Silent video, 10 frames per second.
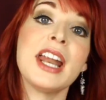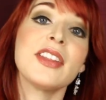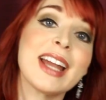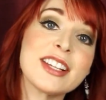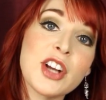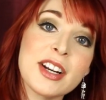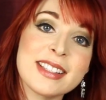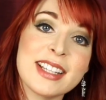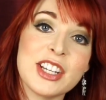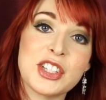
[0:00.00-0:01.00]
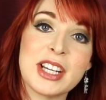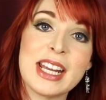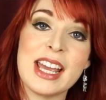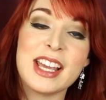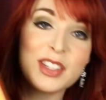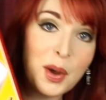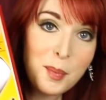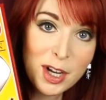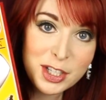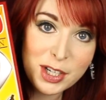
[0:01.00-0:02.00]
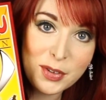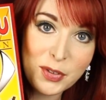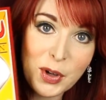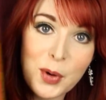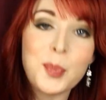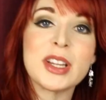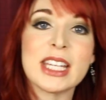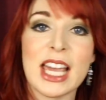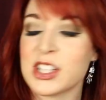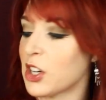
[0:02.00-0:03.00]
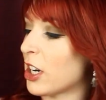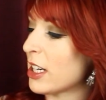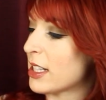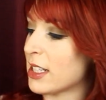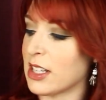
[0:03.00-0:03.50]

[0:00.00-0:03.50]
Another guest artist edition is Munchkin Fu, but the guest artist